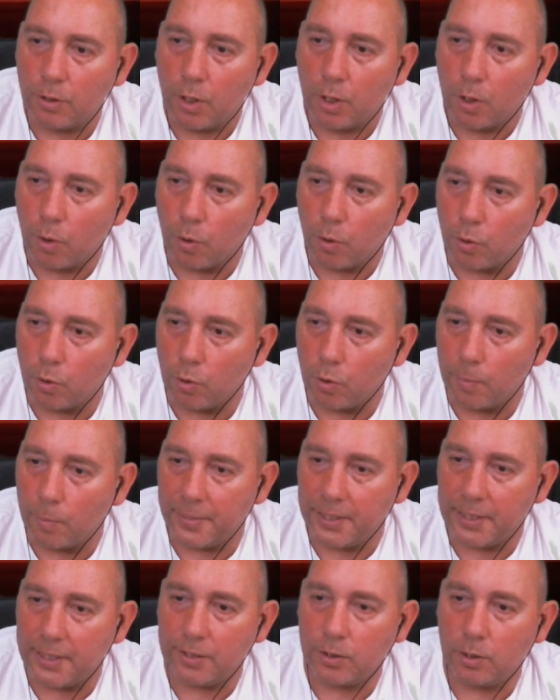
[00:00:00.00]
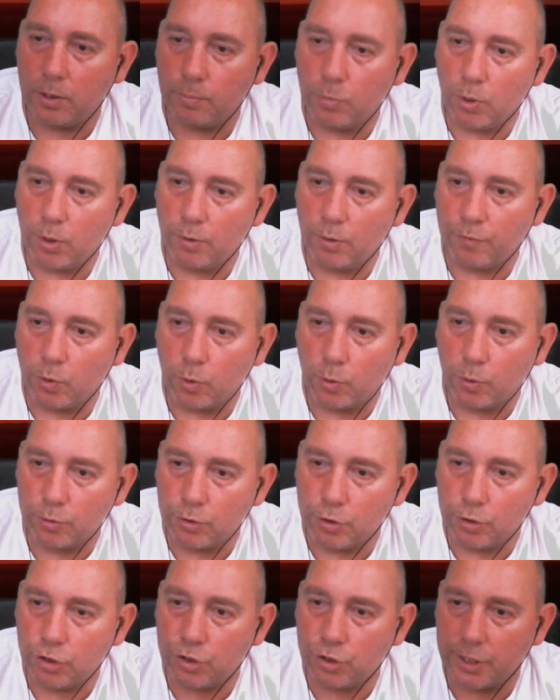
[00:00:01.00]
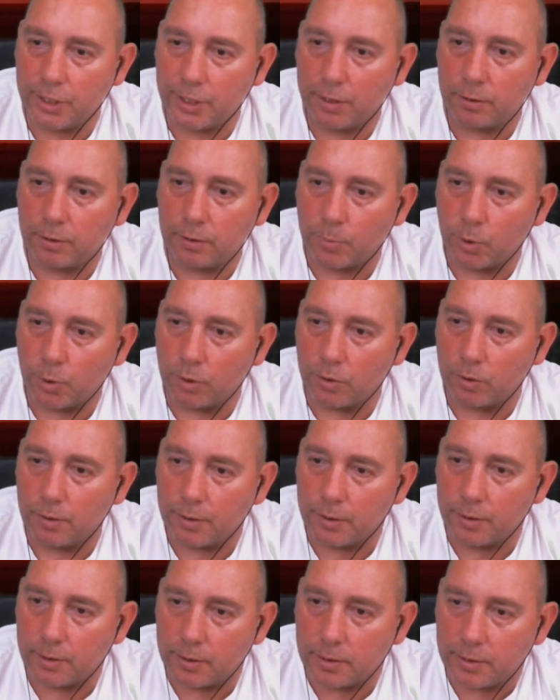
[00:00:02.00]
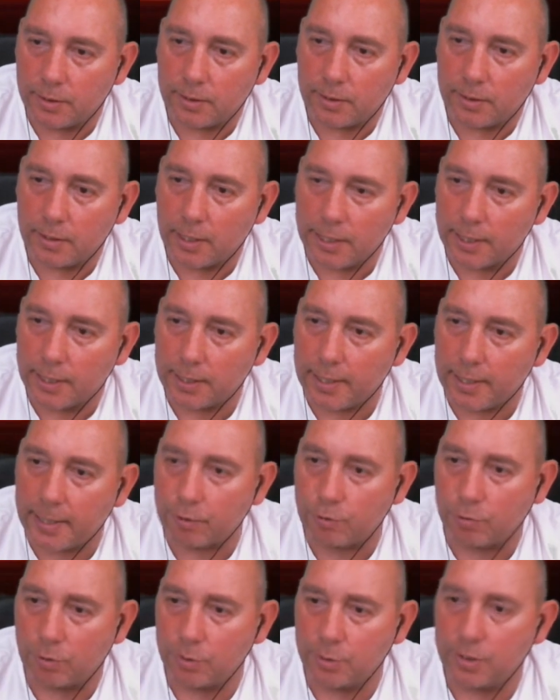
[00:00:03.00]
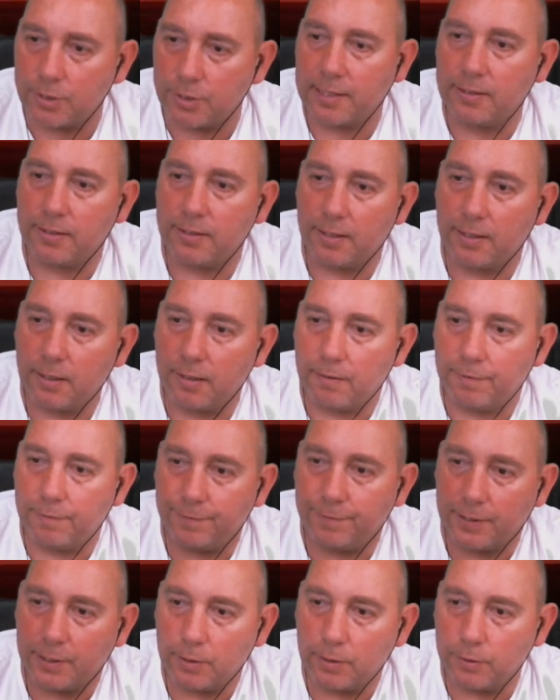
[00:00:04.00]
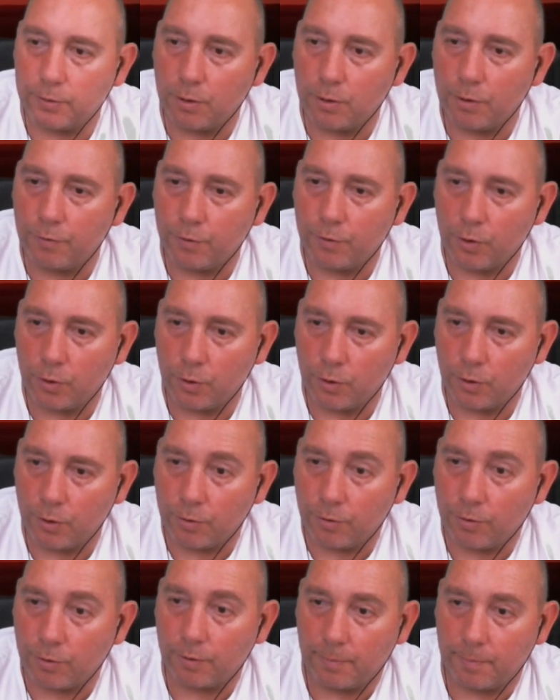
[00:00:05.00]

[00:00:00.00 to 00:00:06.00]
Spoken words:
or medium of unshieldable electrostatic field of Earth?